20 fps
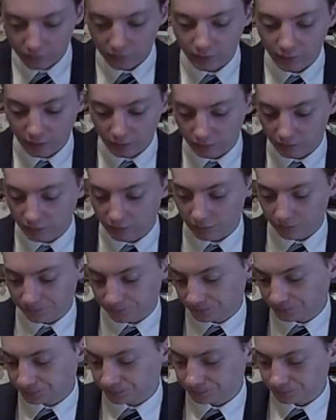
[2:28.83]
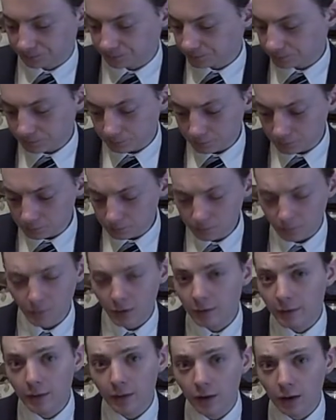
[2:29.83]
fluid ounces.
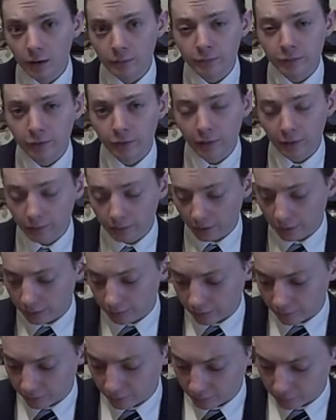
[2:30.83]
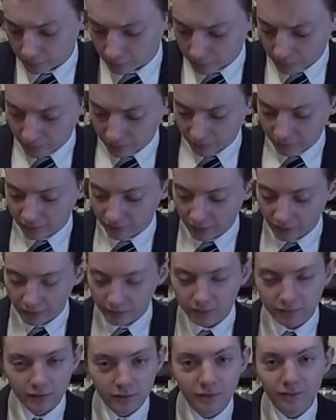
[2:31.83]
I'm sorry, ladies and gentlemen, but this
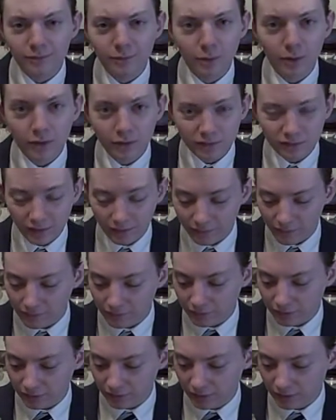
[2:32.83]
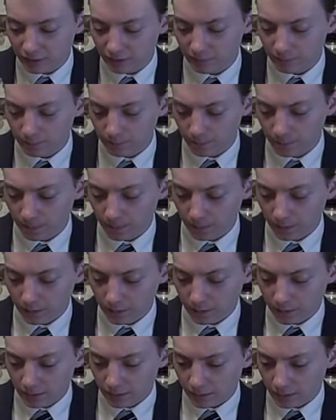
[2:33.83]
text is the worst I've ever seen.
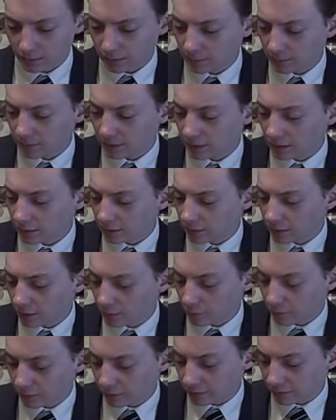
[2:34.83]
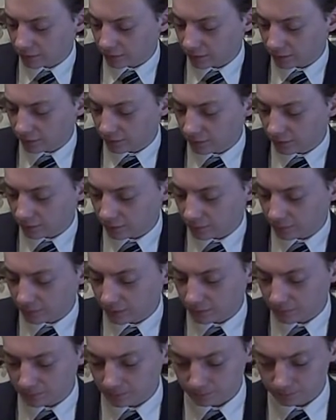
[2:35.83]
I mean, I don't know how well you can see this,
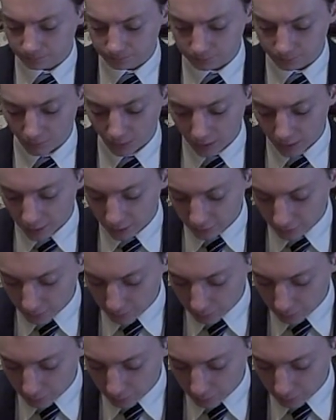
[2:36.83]
but they